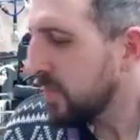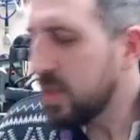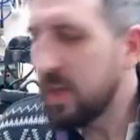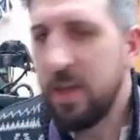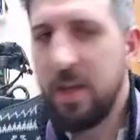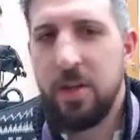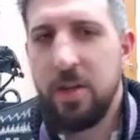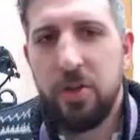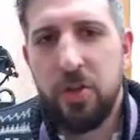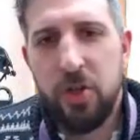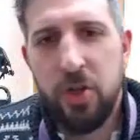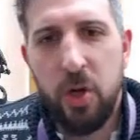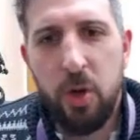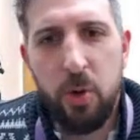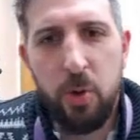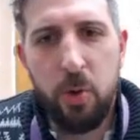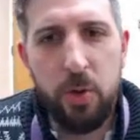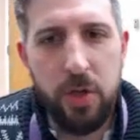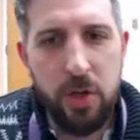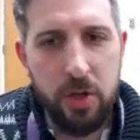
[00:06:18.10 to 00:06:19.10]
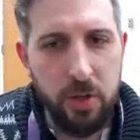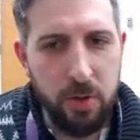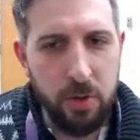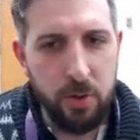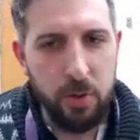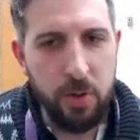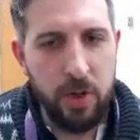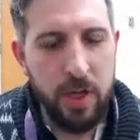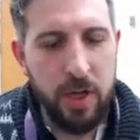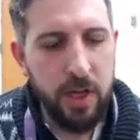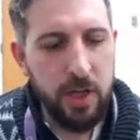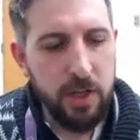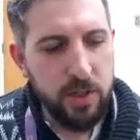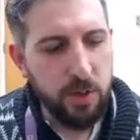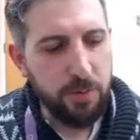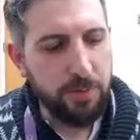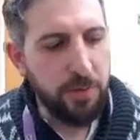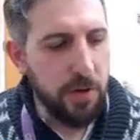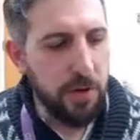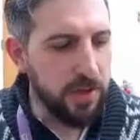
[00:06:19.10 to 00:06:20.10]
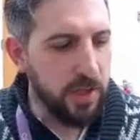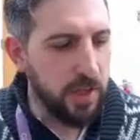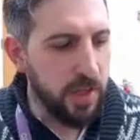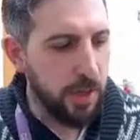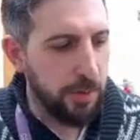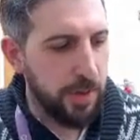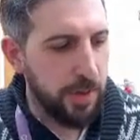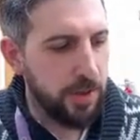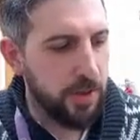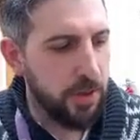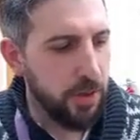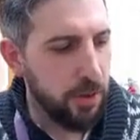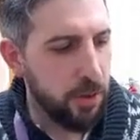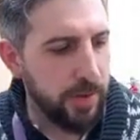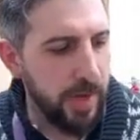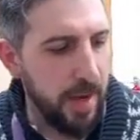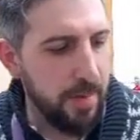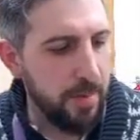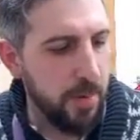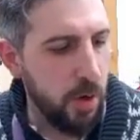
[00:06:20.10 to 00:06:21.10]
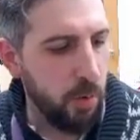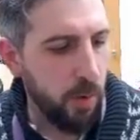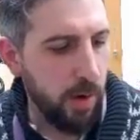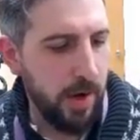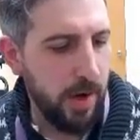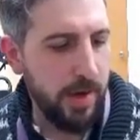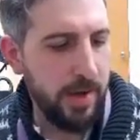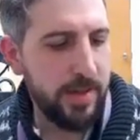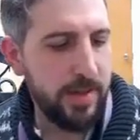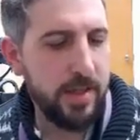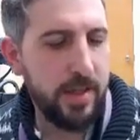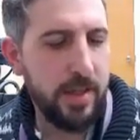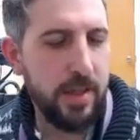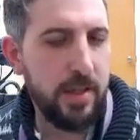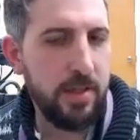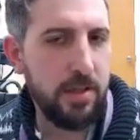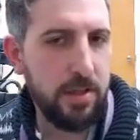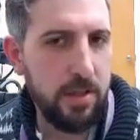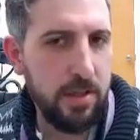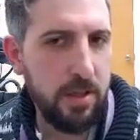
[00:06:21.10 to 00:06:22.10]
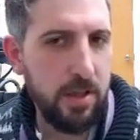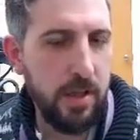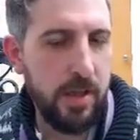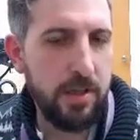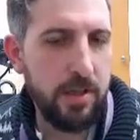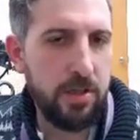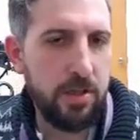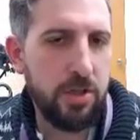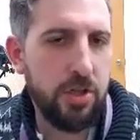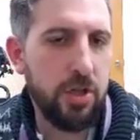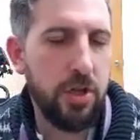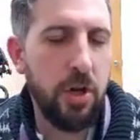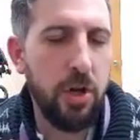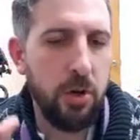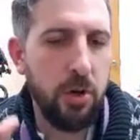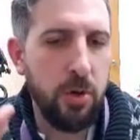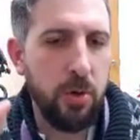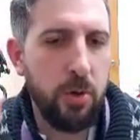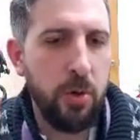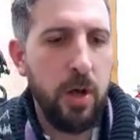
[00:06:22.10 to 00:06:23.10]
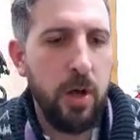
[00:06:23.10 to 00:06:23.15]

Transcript: show you. So first thing I want to do demo wise is show